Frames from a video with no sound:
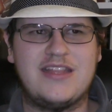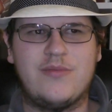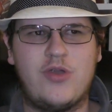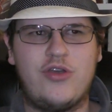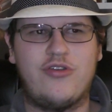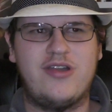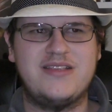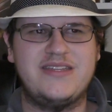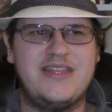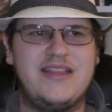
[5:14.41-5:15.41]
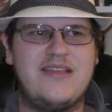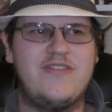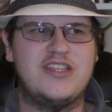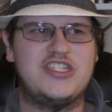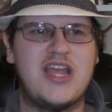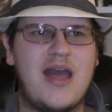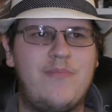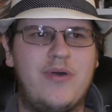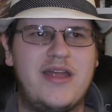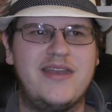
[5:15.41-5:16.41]
the murderer is indeed leaving the
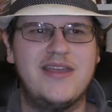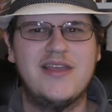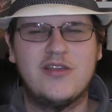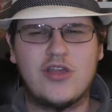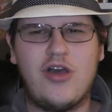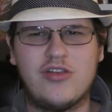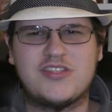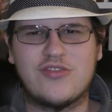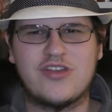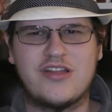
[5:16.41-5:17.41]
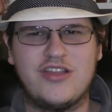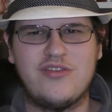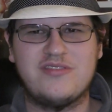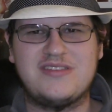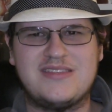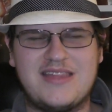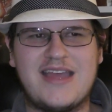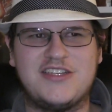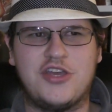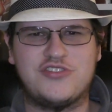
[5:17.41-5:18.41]
shop, but also concludes
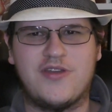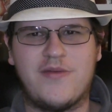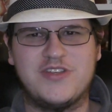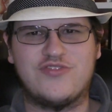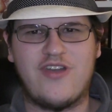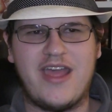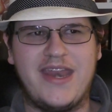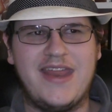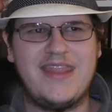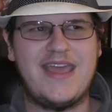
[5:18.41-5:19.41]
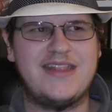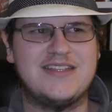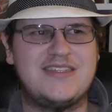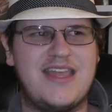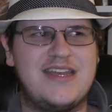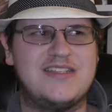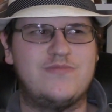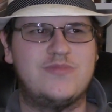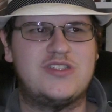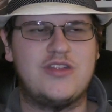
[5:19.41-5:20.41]
that Jotaro was right and that the stand is
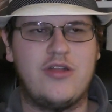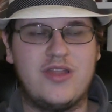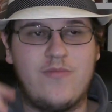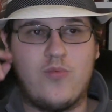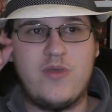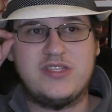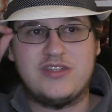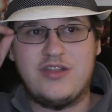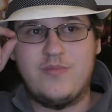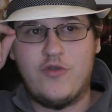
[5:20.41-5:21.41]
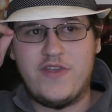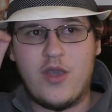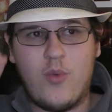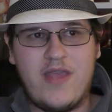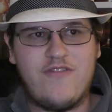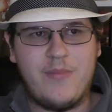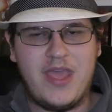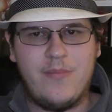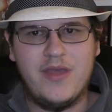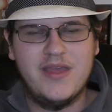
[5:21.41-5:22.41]
slowly moving away from
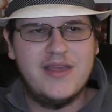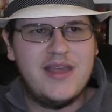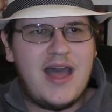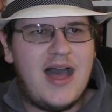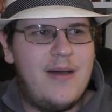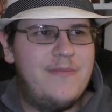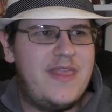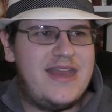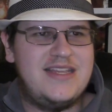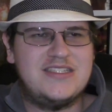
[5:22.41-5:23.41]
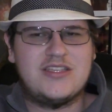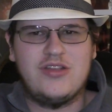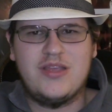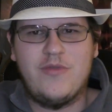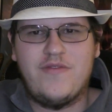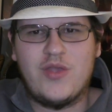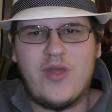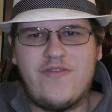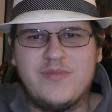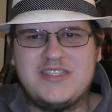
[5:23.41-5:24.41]
him. And he's slowly moving
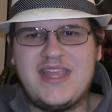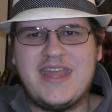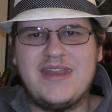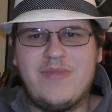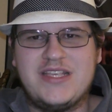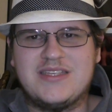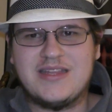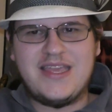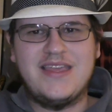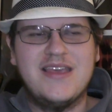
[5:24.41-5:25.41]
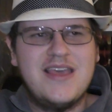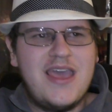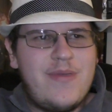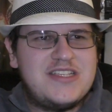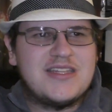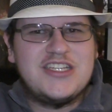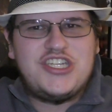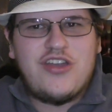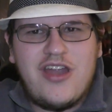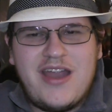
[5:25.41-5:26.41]
away from the stand, and basically
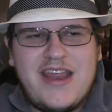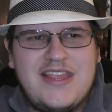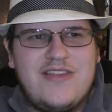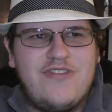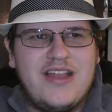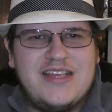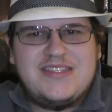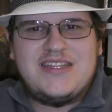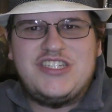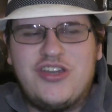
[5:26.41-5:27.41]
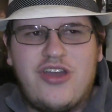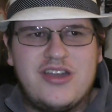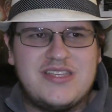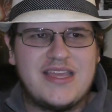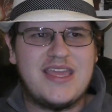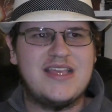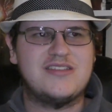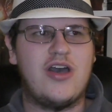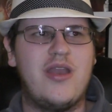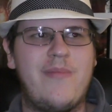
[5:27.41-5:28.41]
he realizes that sheer heart attack is
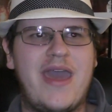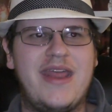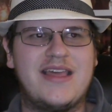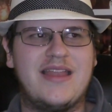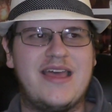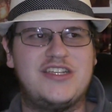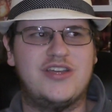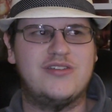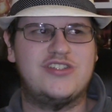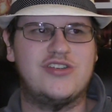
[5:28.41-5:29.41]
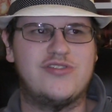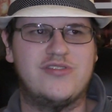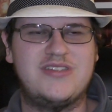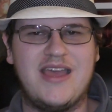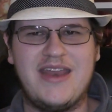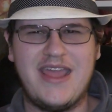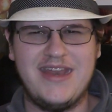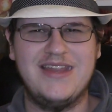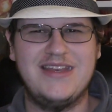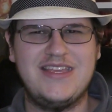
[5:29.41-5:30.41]
automatic, like Jotaro said,
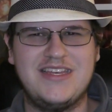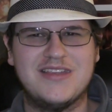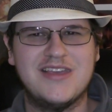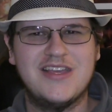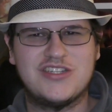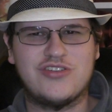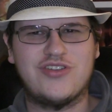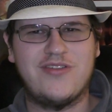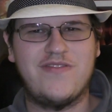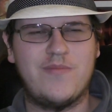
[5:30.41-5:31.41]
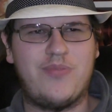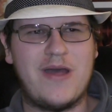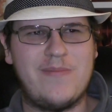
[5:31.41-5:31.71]
and indeed Jotaro even